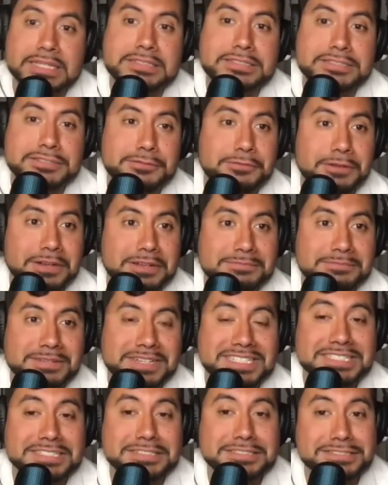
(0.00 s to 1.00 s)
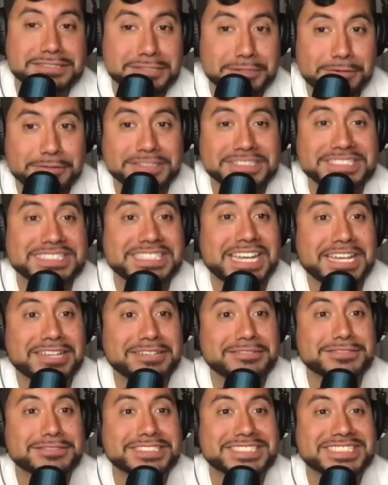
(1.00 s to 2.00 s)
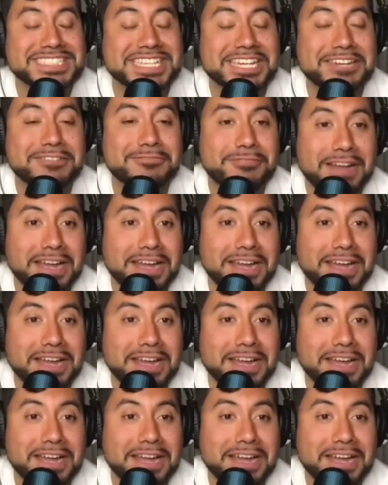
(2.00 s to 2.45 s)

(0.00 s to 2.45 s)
to Guatemala and Honduras. I don't understand why